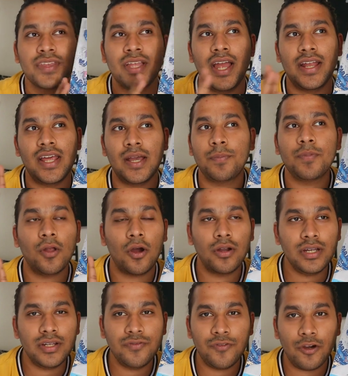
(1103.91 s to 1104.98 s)
and I
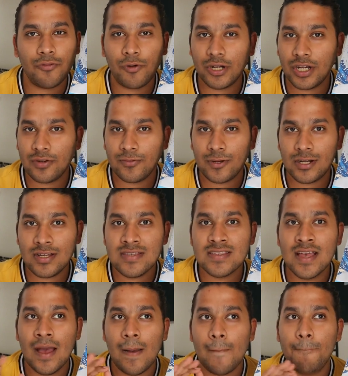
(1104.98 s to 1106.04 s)
applaud it for what it
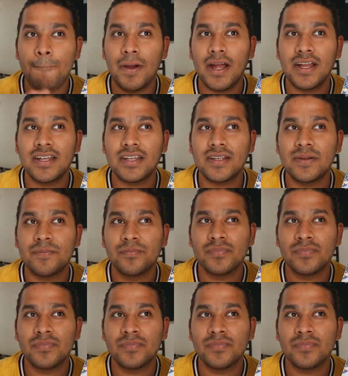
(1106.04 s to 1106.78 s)
was, but